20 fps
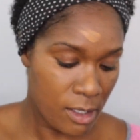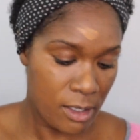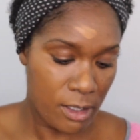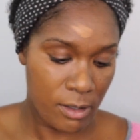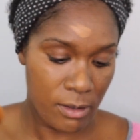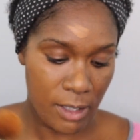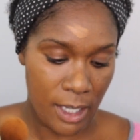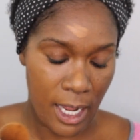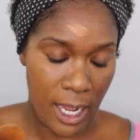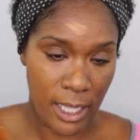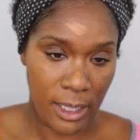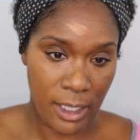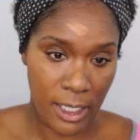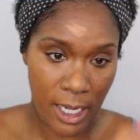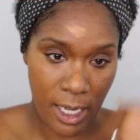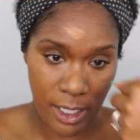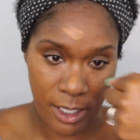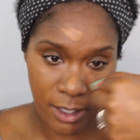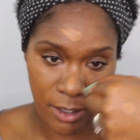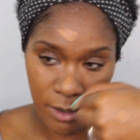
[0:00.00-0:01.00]
little dot that
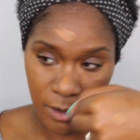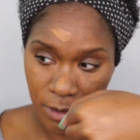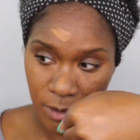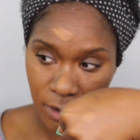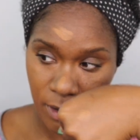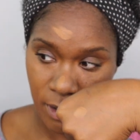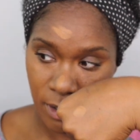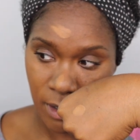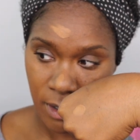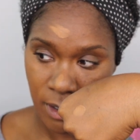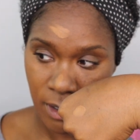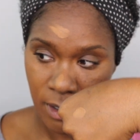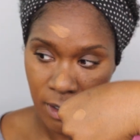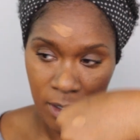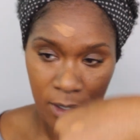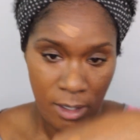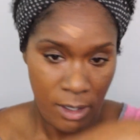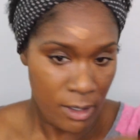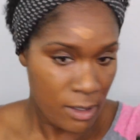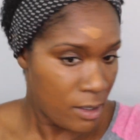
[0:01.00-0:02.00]
I used?
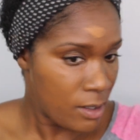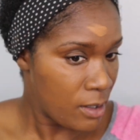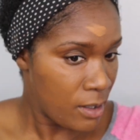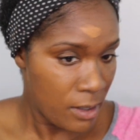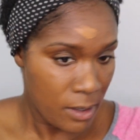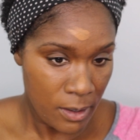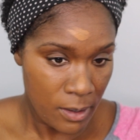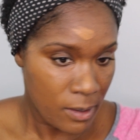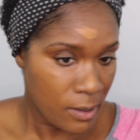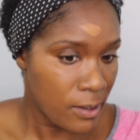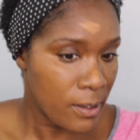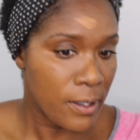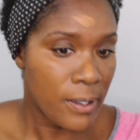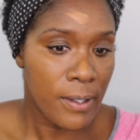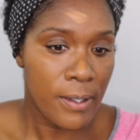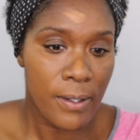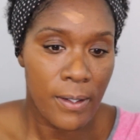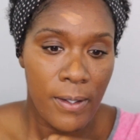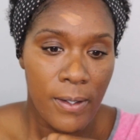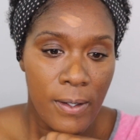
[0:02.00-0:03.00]

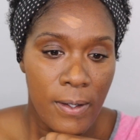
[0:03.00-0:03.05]
Yeah.